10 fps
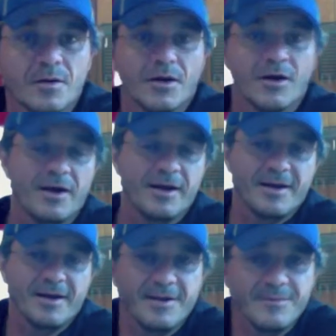Hi,
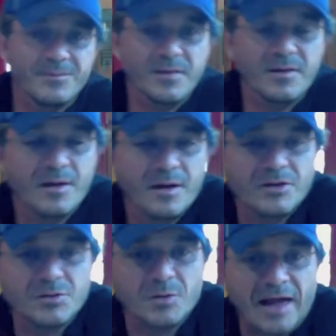I
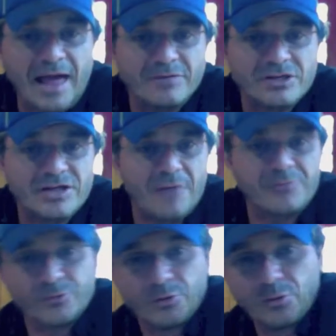just wanted to have a chat
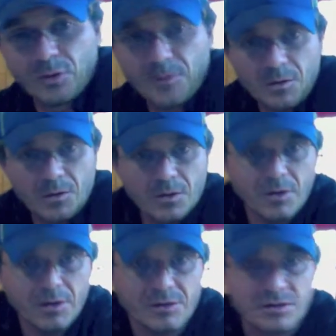through
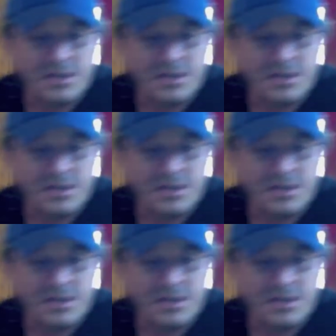just a